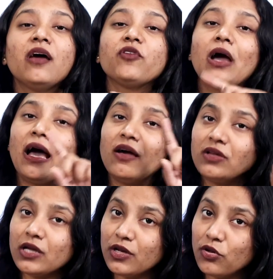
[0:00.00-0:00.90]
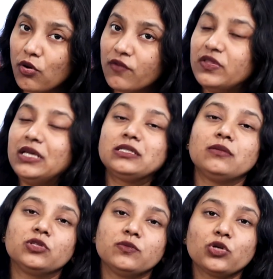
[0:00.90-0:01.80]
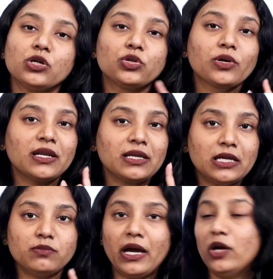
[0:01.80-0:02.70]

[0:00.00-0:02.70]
If you're having any of these symptoms also, you can get